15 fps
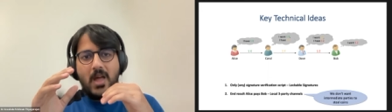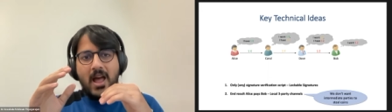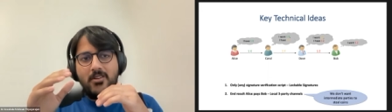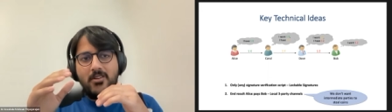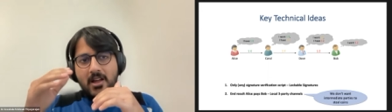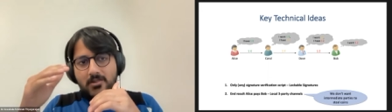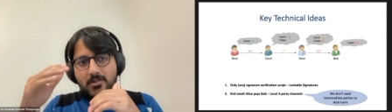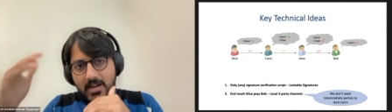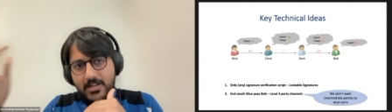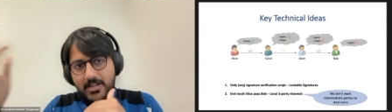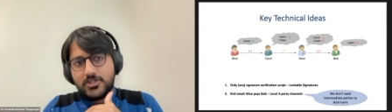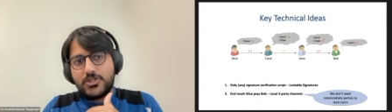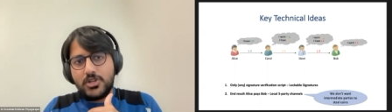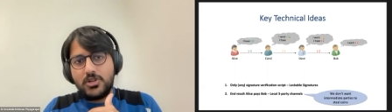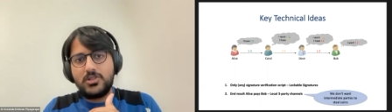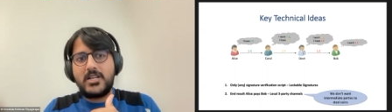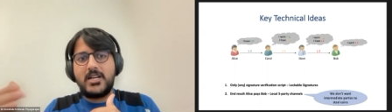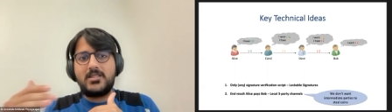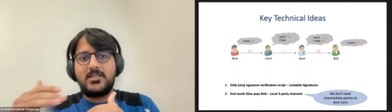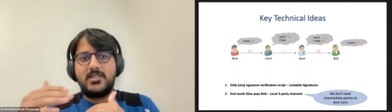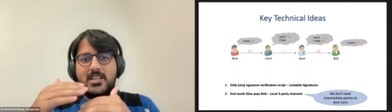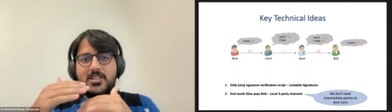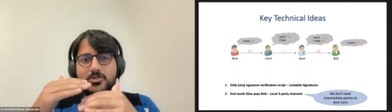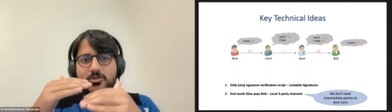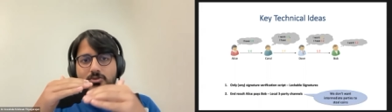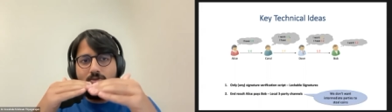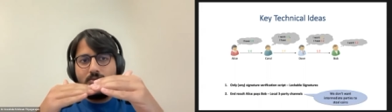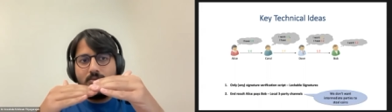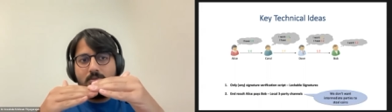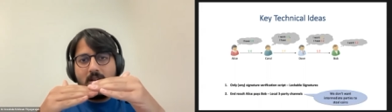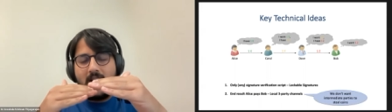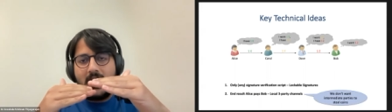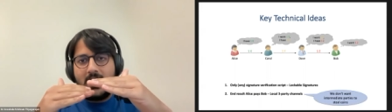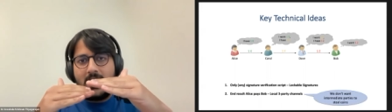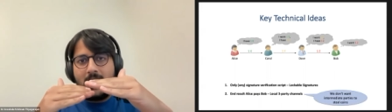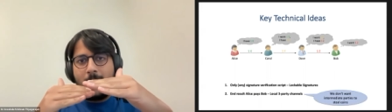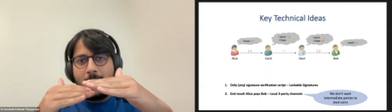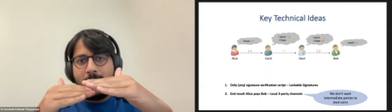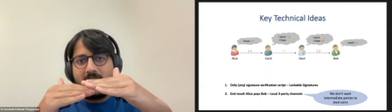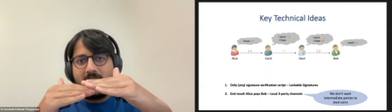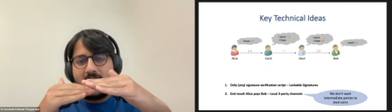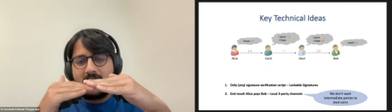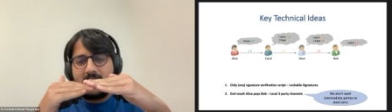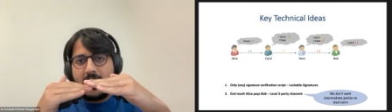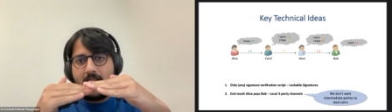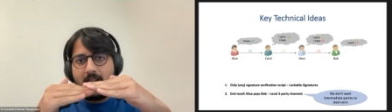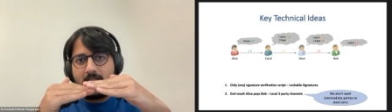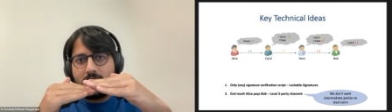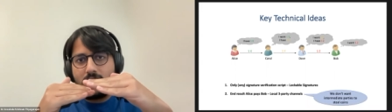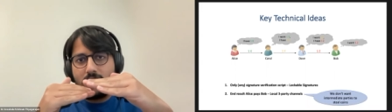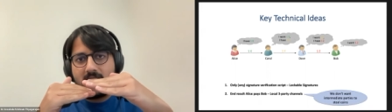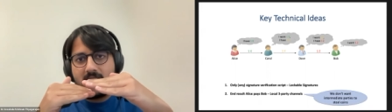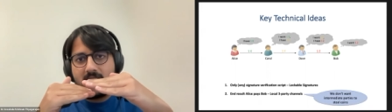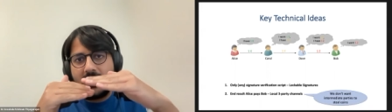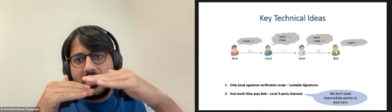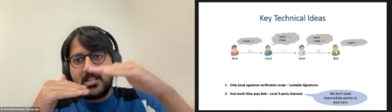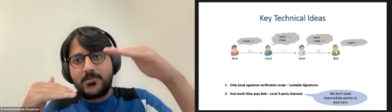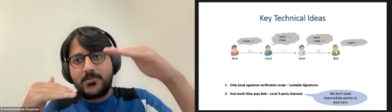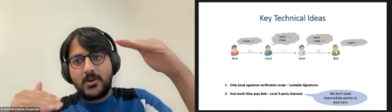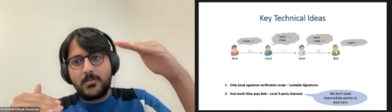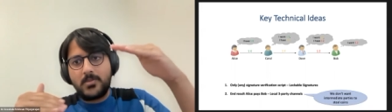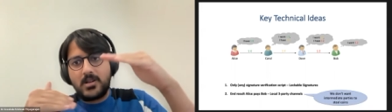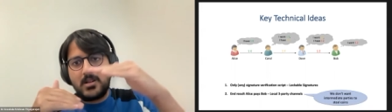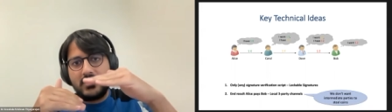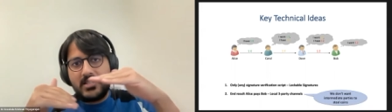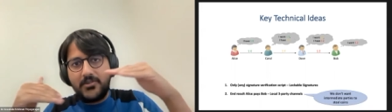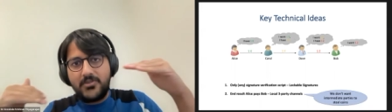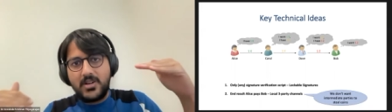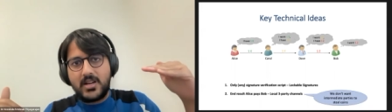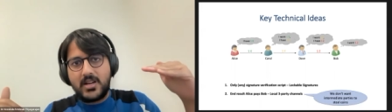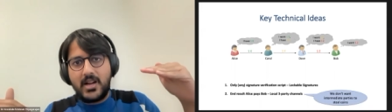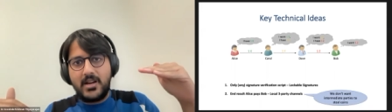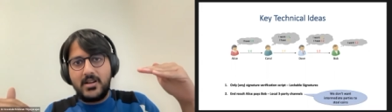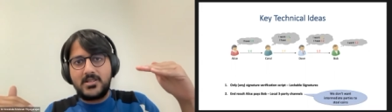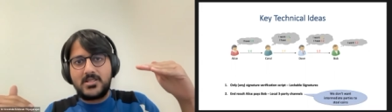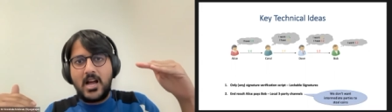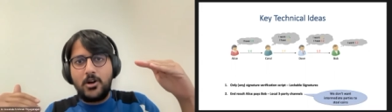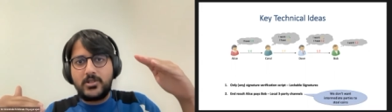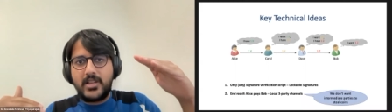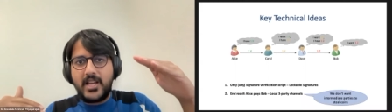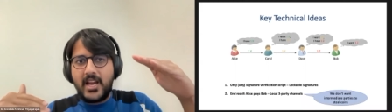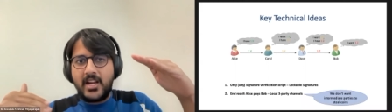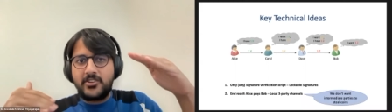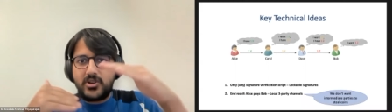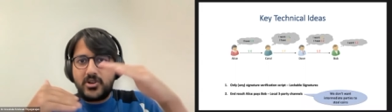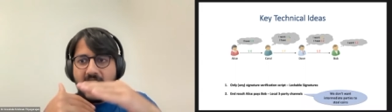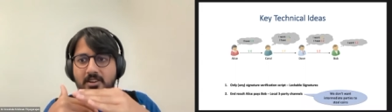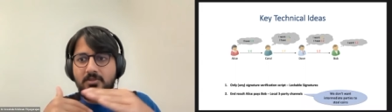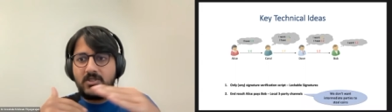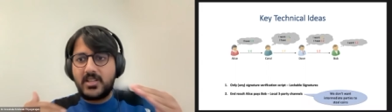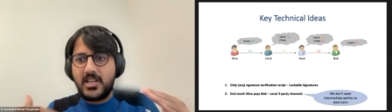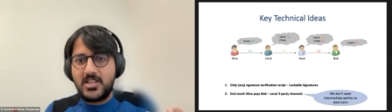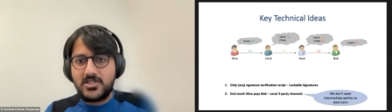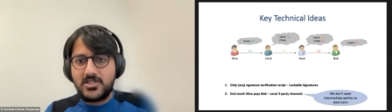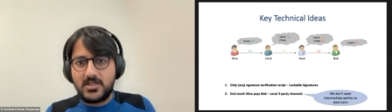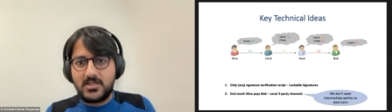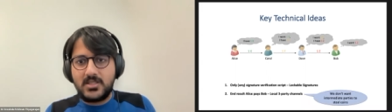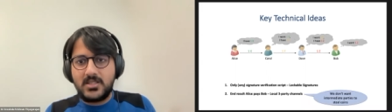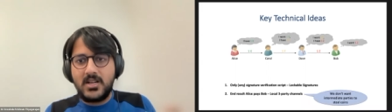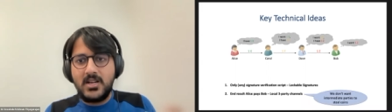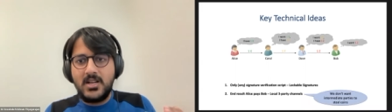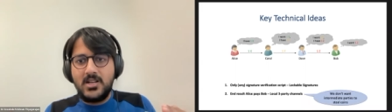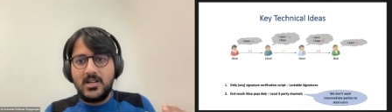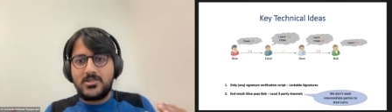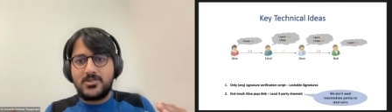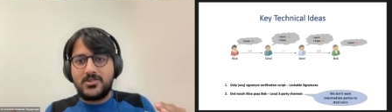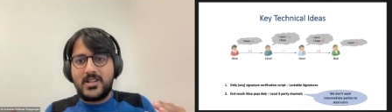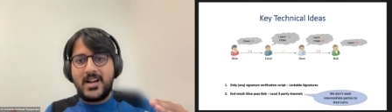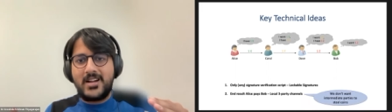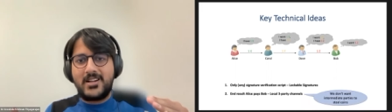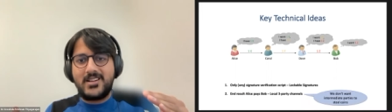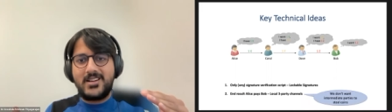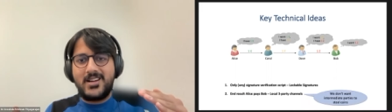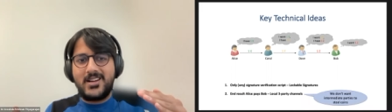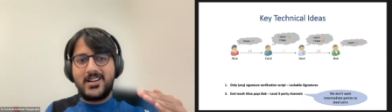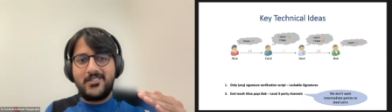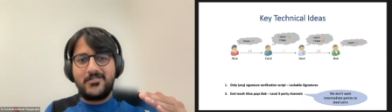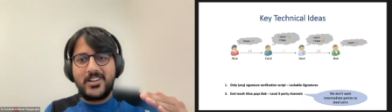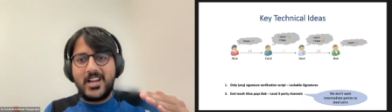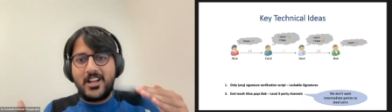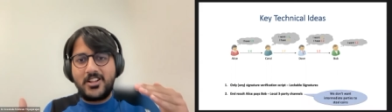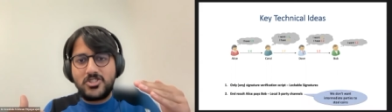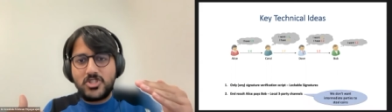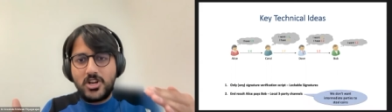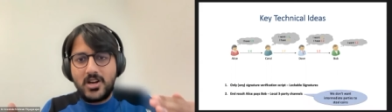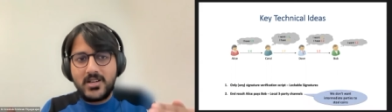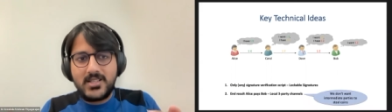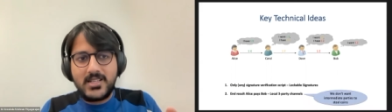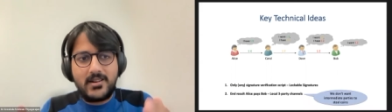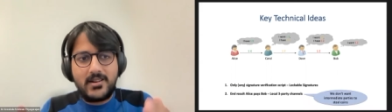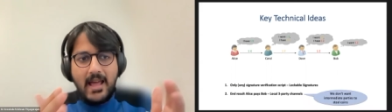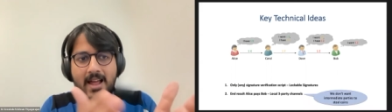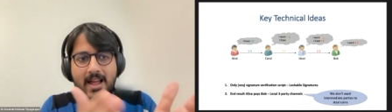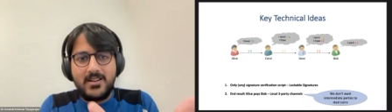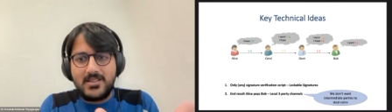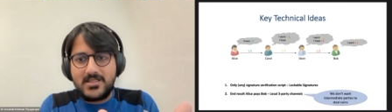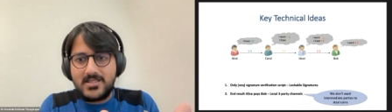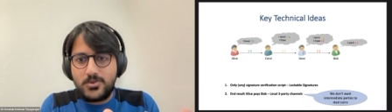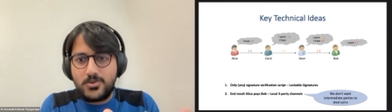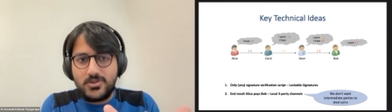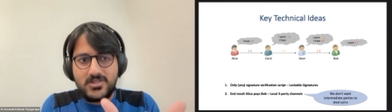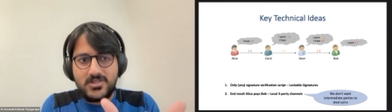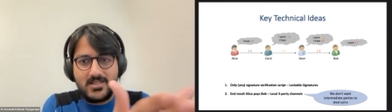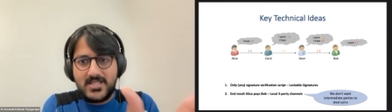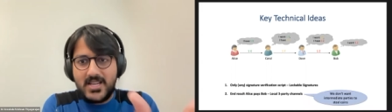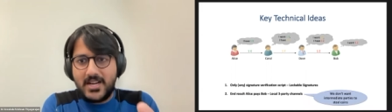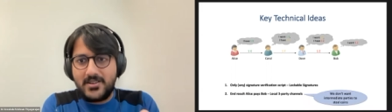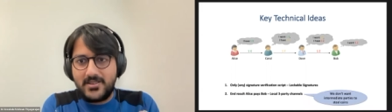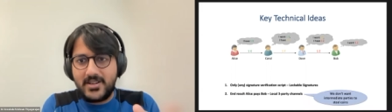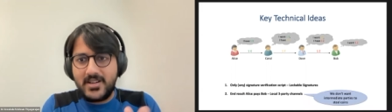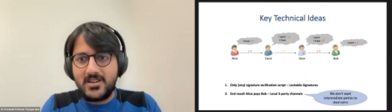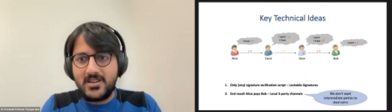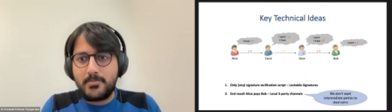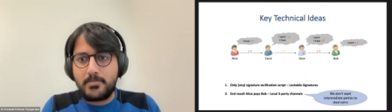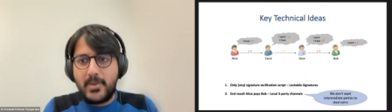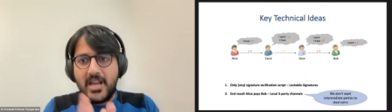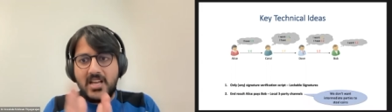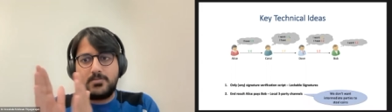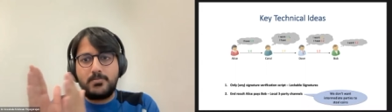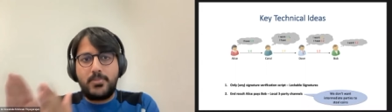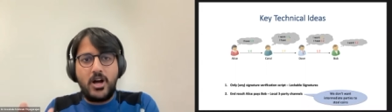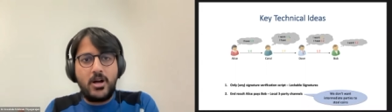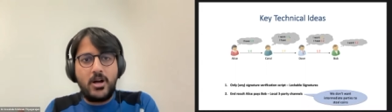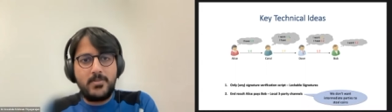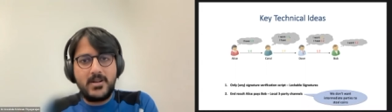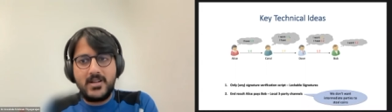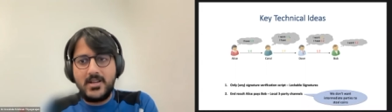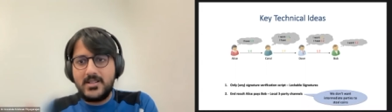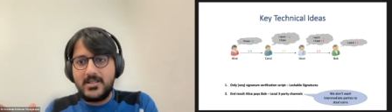I, will later show that these two uh, uh, tools and techniques from different layers, how they interact with each other, so that uh, we can ensure that Alice, who is the sender here, pays Bob